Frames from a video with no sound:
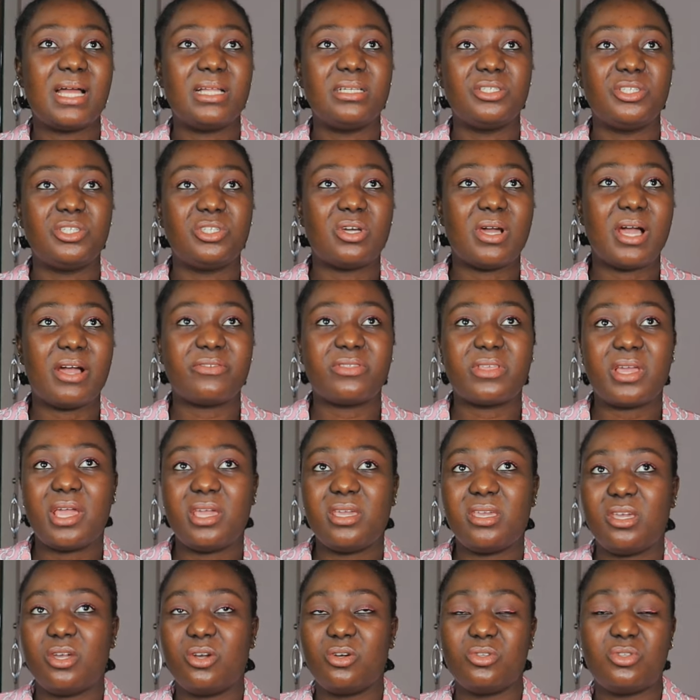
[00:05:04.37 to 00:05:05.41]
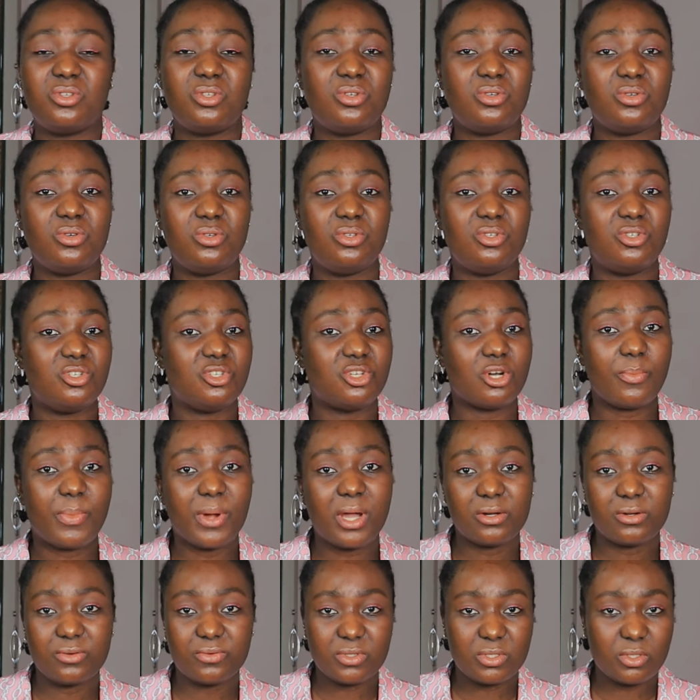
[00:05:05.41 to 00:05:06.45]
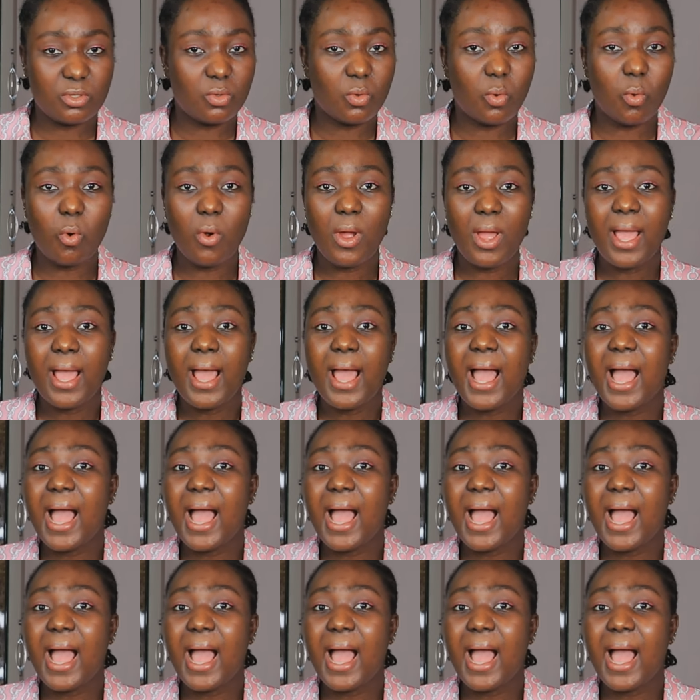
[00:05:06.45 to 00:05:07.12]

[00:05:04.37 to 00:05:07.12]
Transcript: and, you know, after a year or two you drop out of school